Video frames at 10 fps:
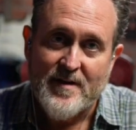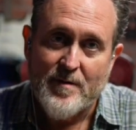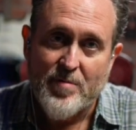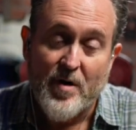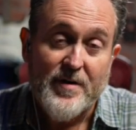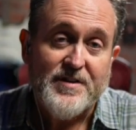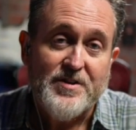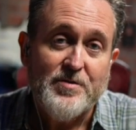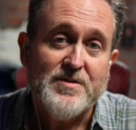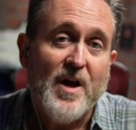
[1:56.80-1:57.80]
Priority
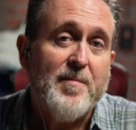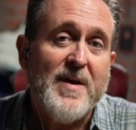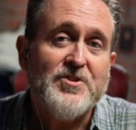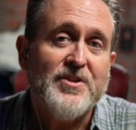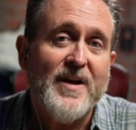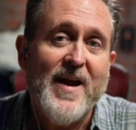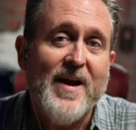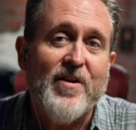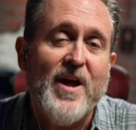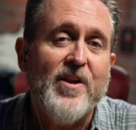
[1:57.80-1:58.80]
two is automation and AI
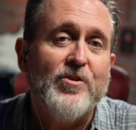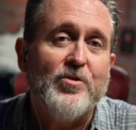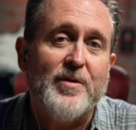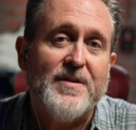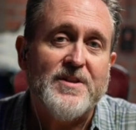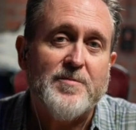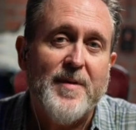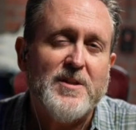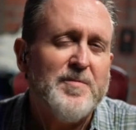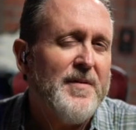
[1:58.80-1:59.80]
are not new in this
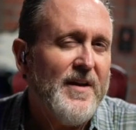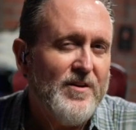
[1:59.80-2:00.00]
space, but they